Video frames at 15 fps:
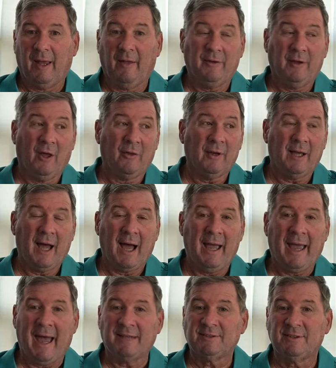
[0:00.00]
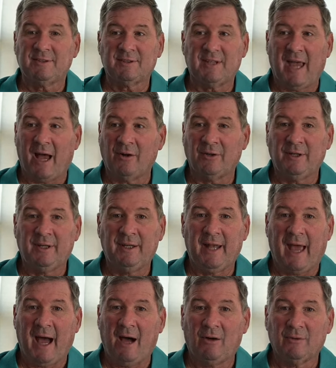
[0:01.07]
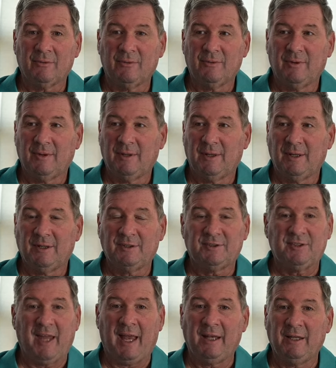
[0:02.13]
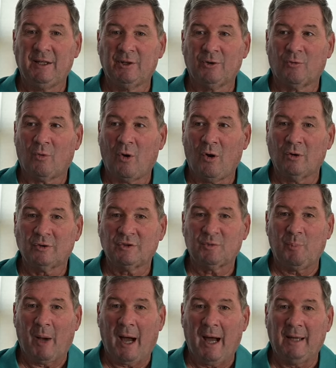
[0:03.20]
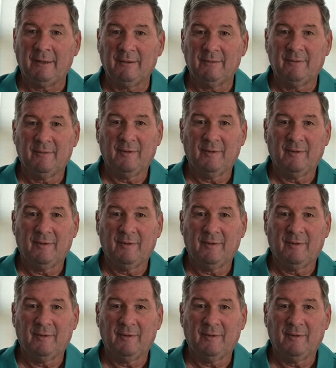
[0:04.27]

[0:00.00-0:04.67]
The other guy hasn't scouted it out, standing in the wrong spot.